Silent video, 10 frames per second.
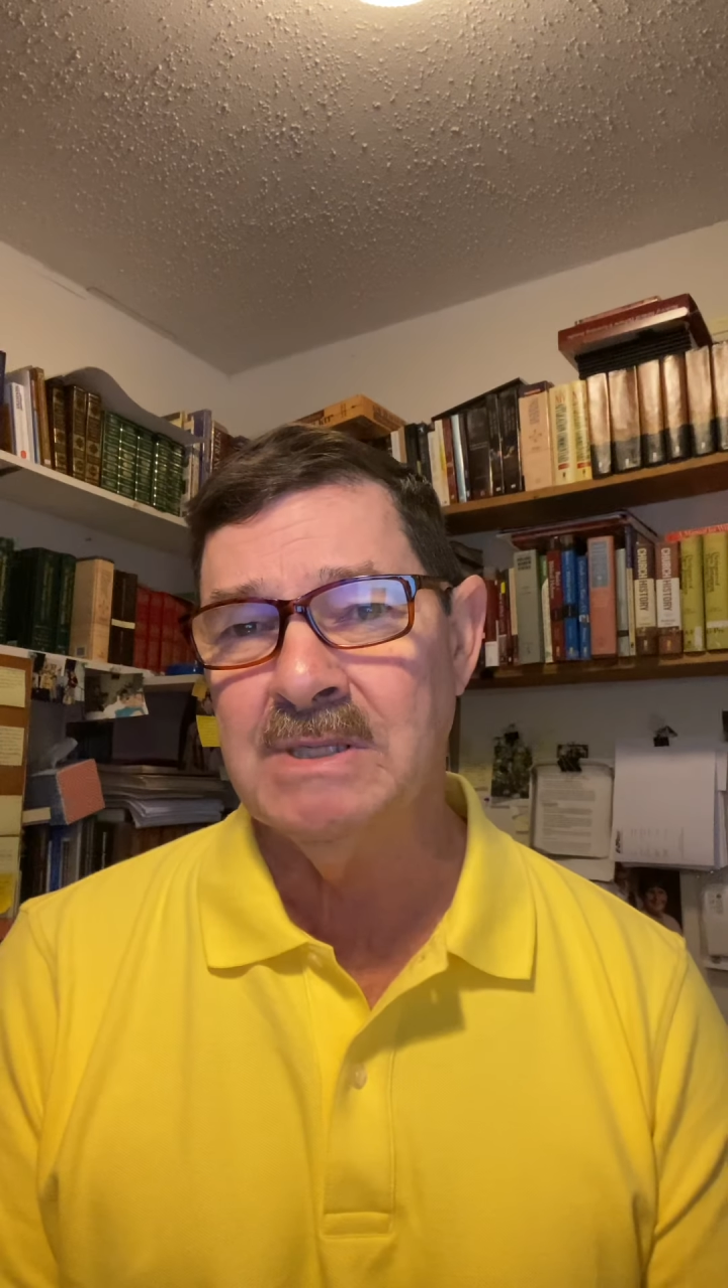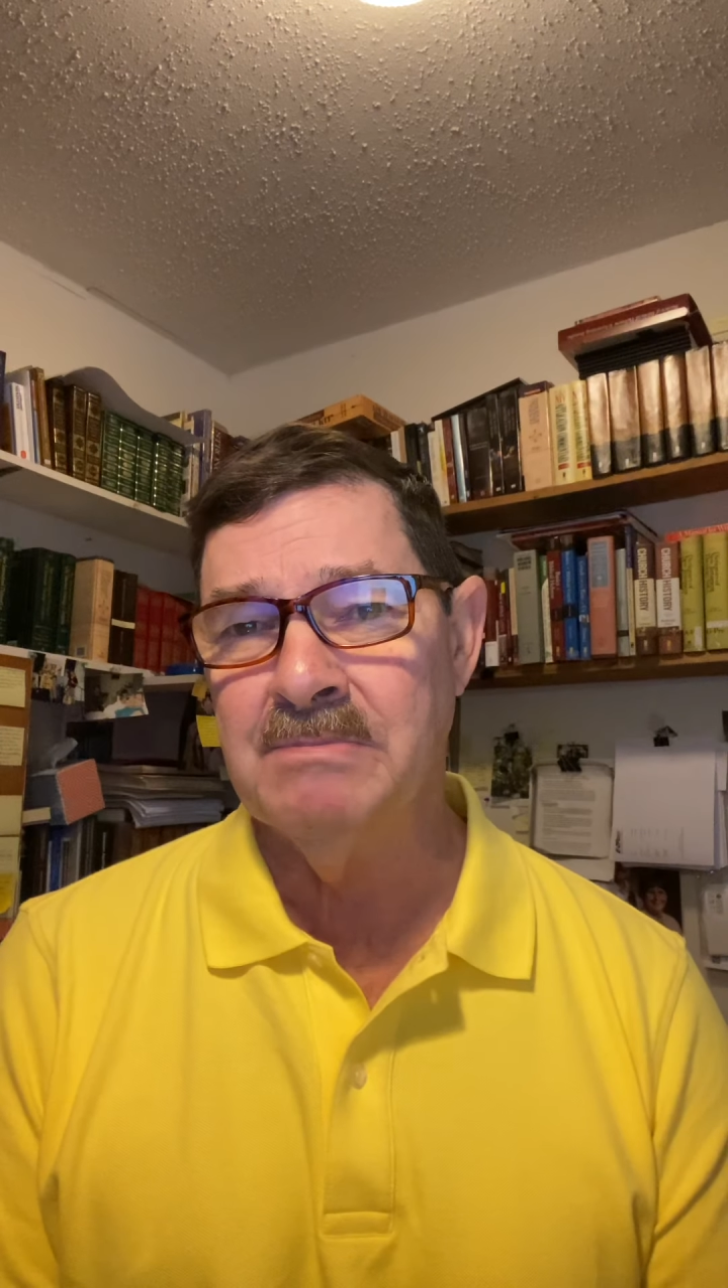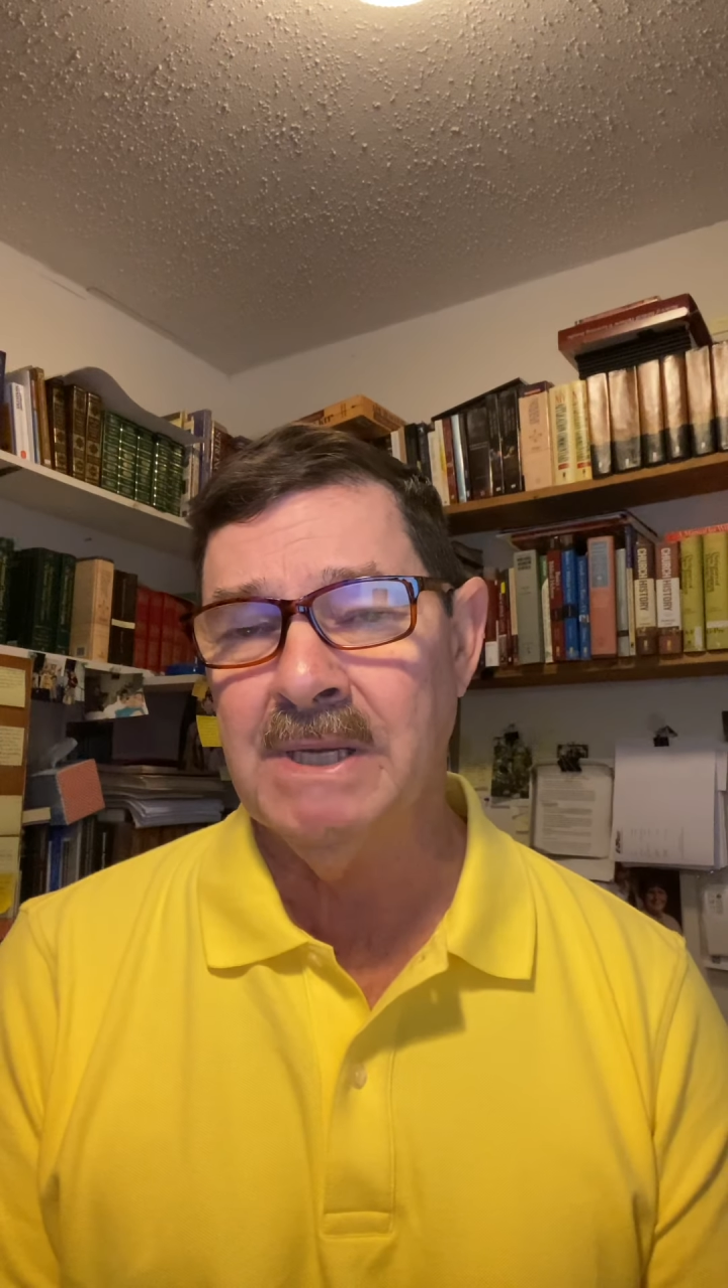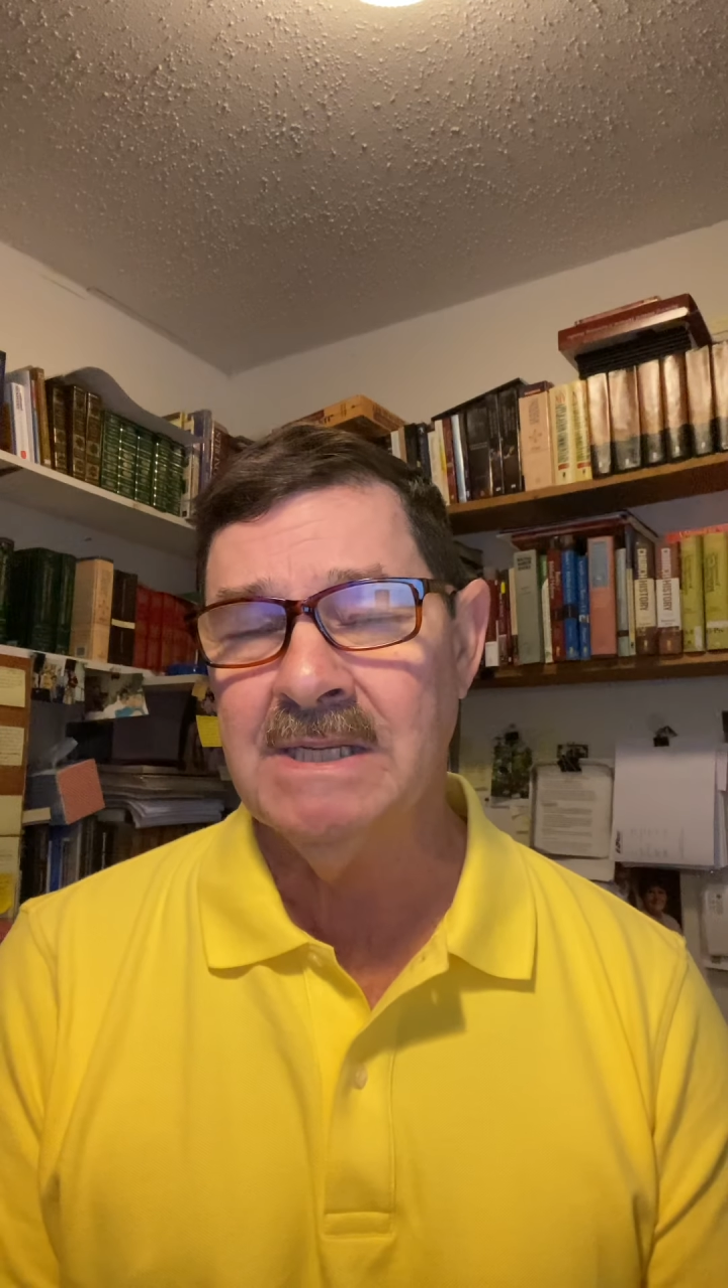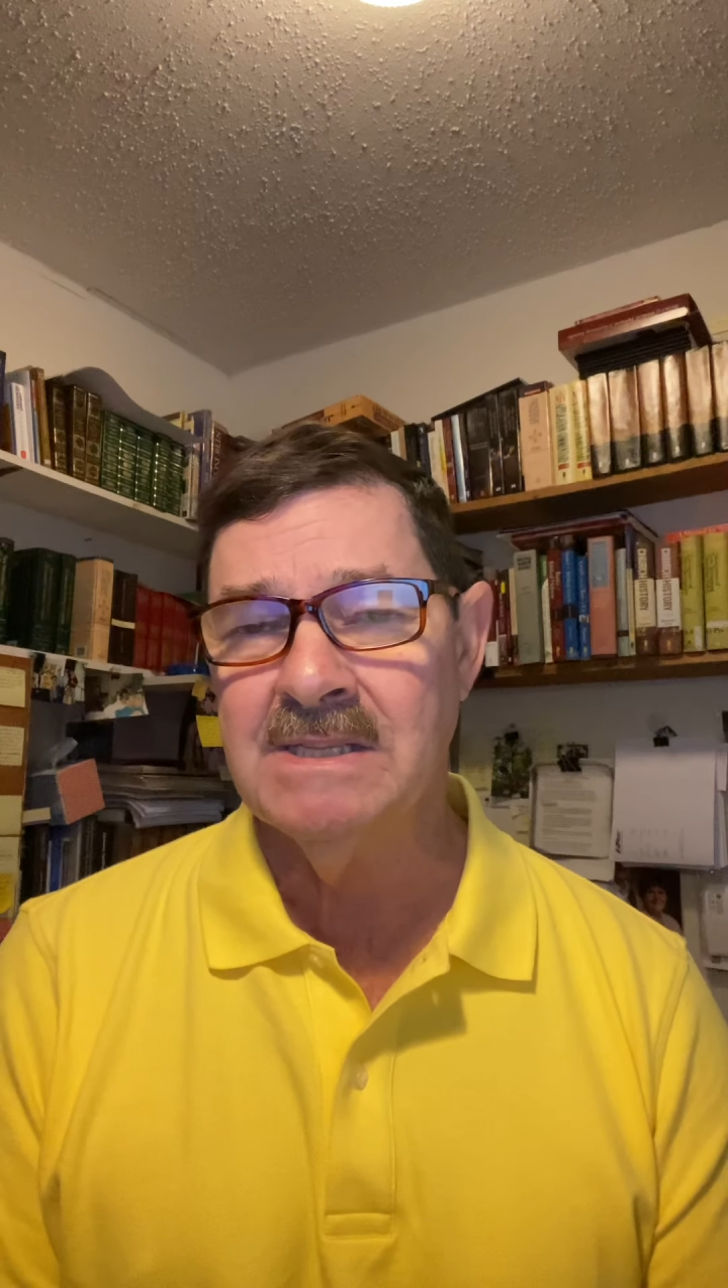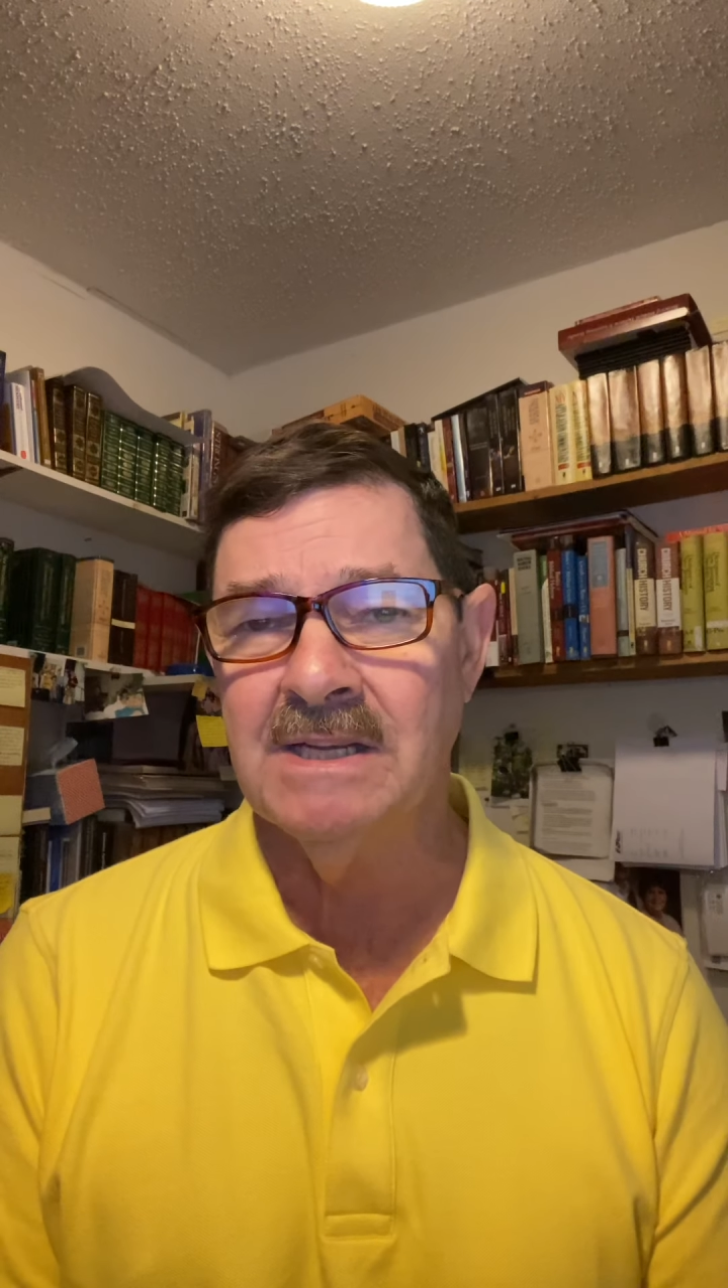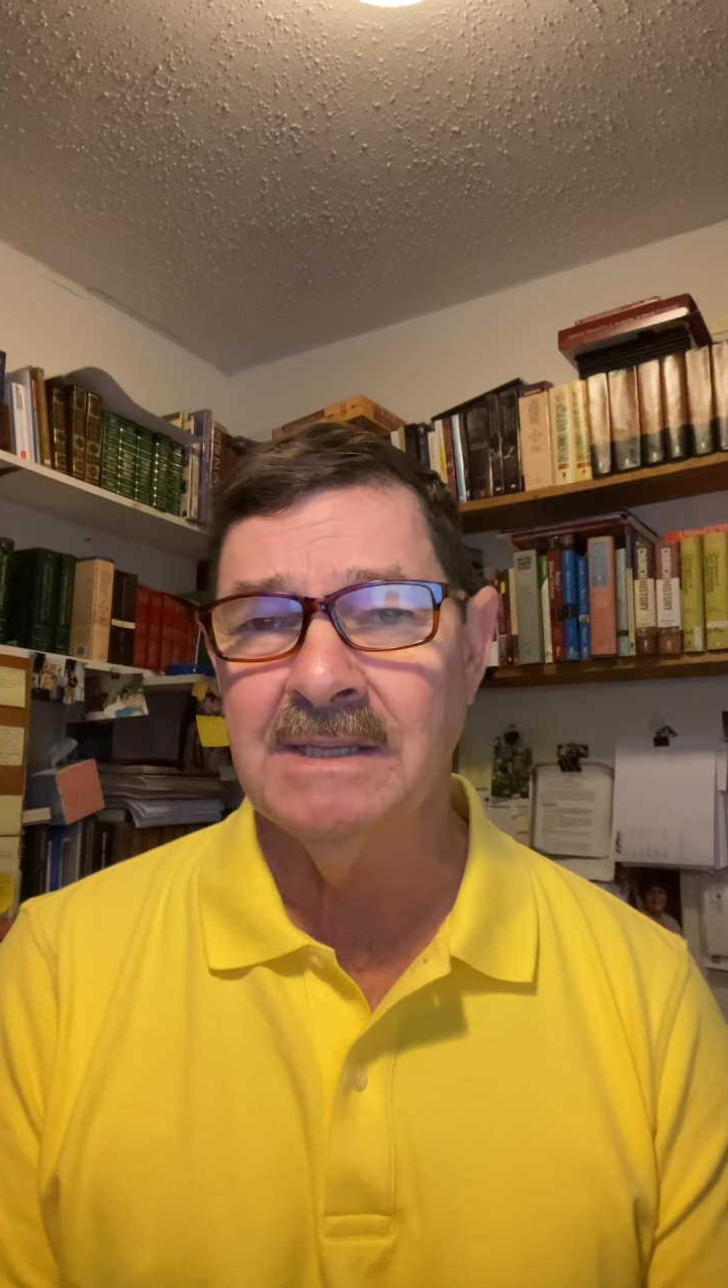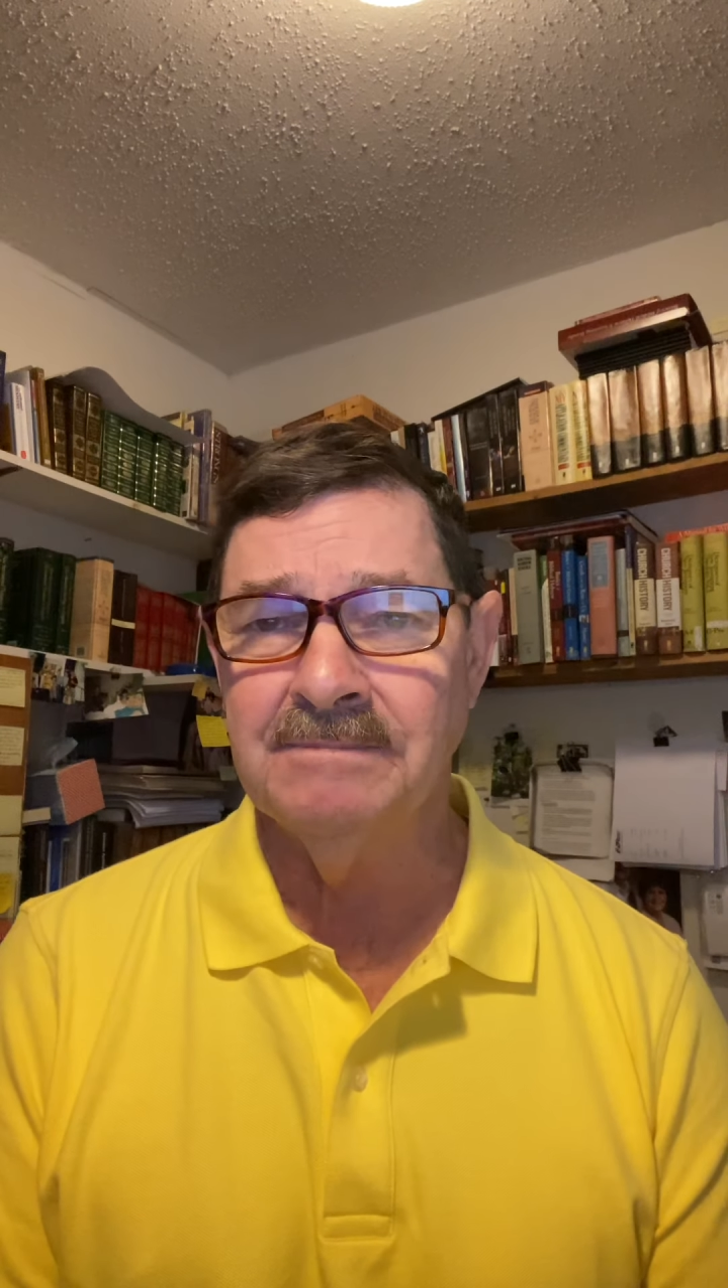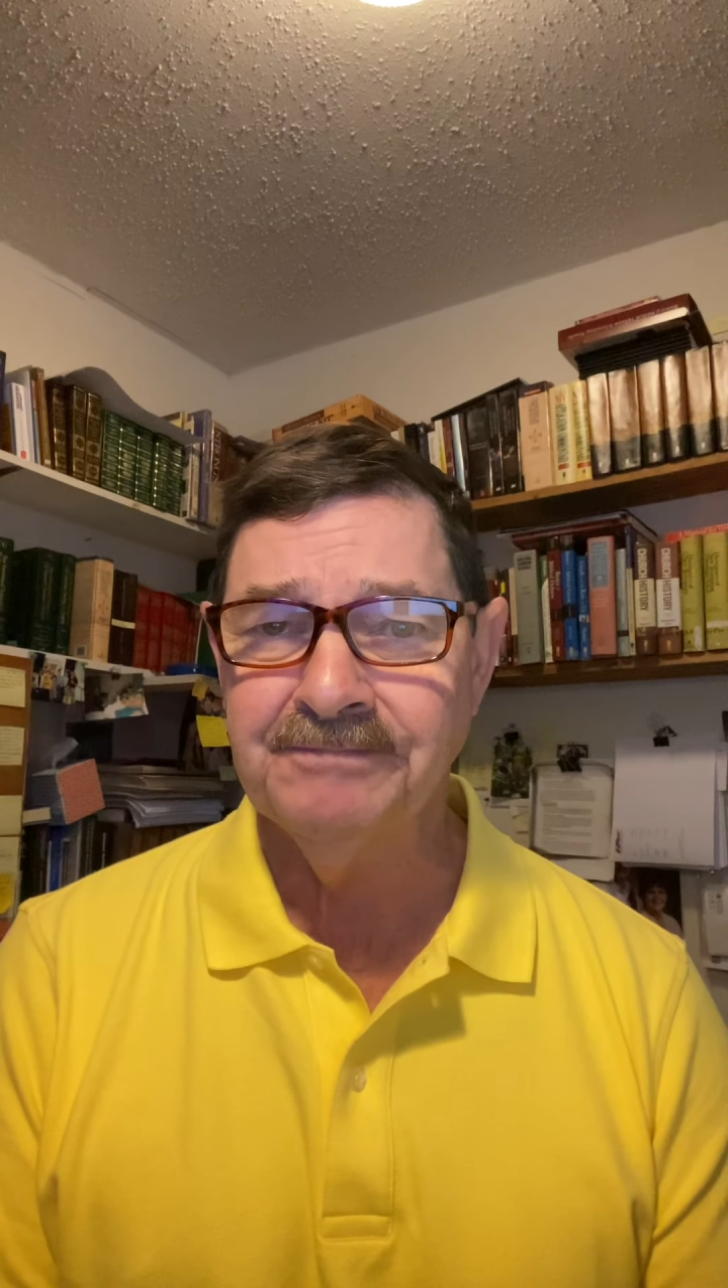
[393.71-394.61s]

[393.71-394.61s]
BC.